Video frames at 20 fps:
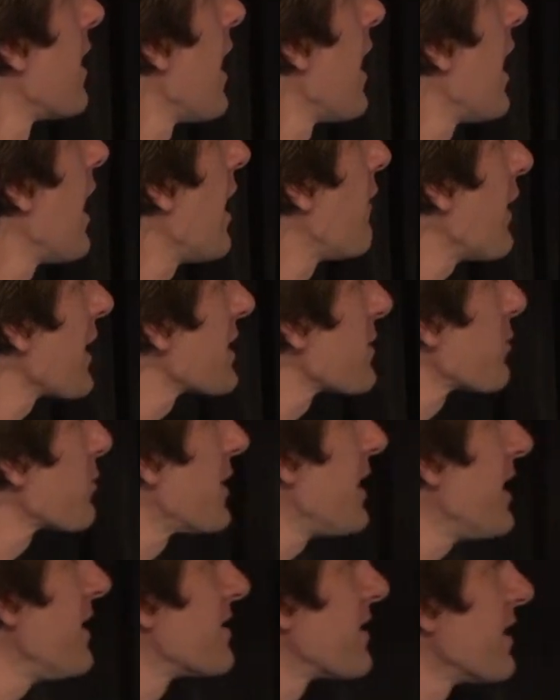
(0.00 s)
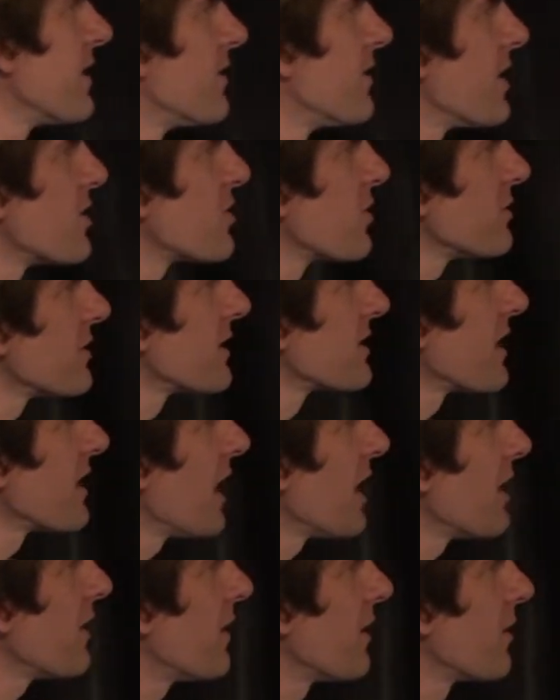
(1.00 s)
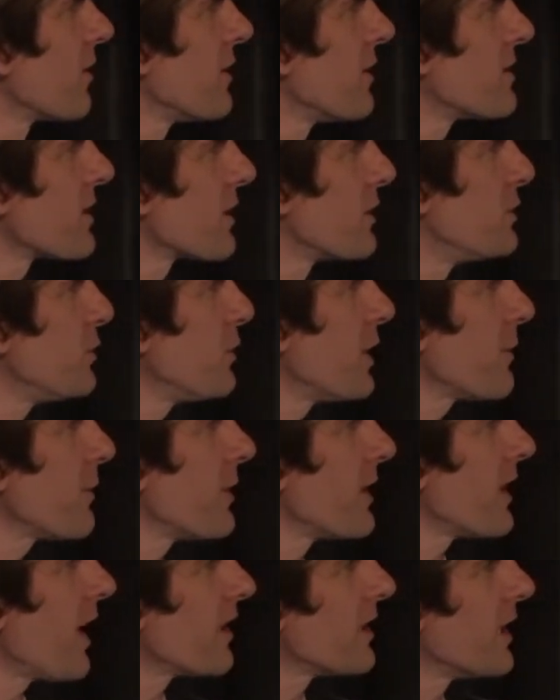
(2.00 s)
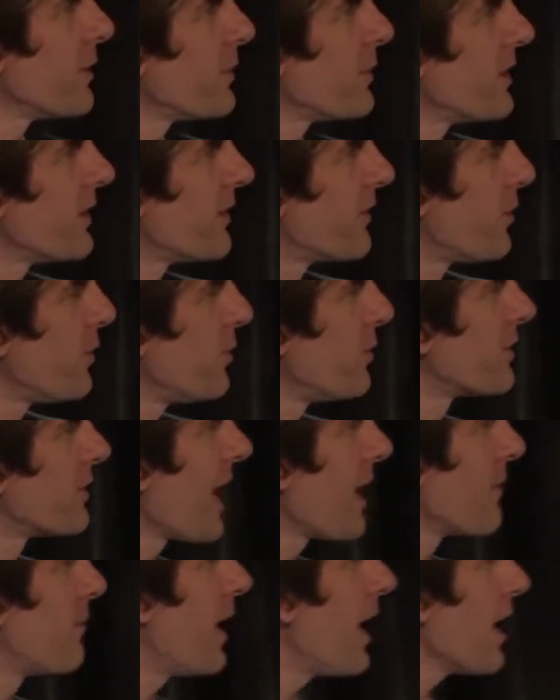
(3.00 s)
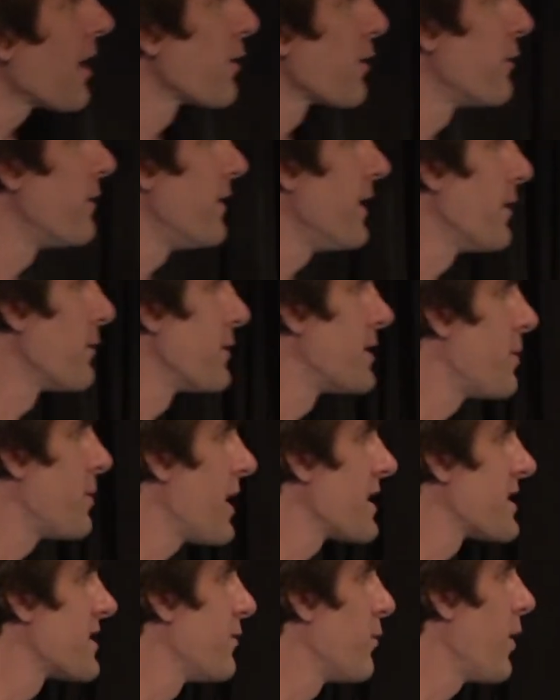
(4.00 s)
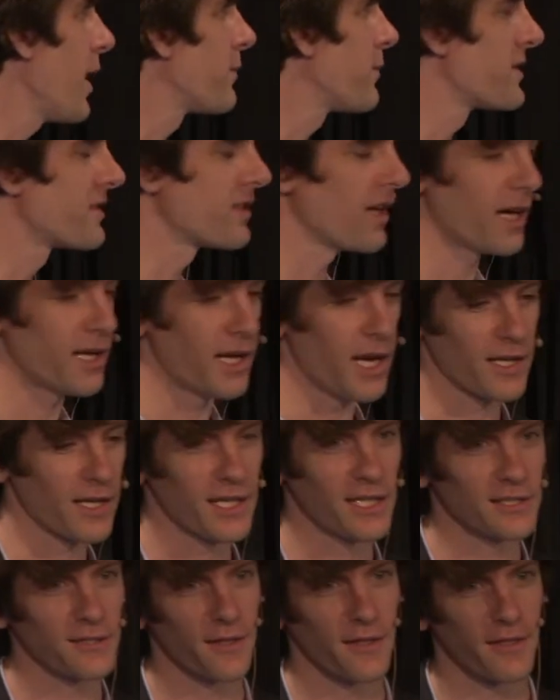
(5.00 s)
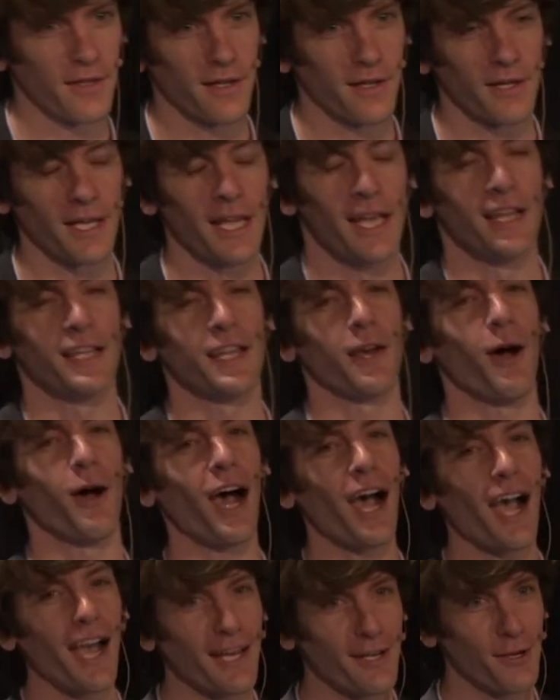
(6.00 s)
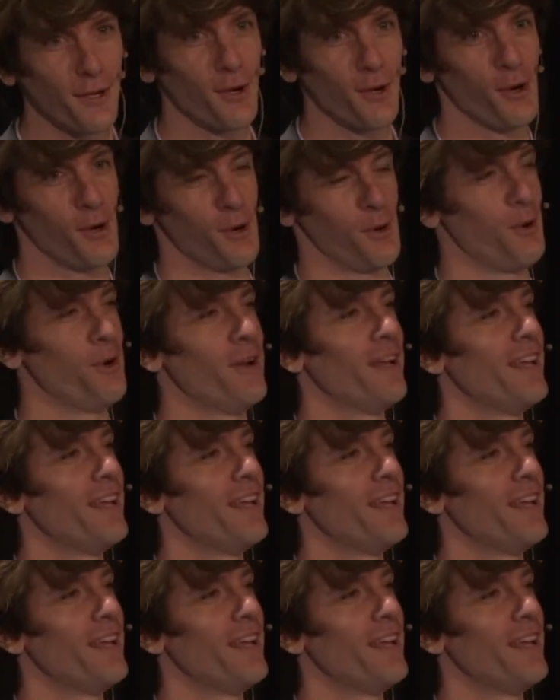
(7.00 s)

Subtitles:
have expertise in digital design theories, including but not limited to typography, responsive web design, and color theory. Now, I know,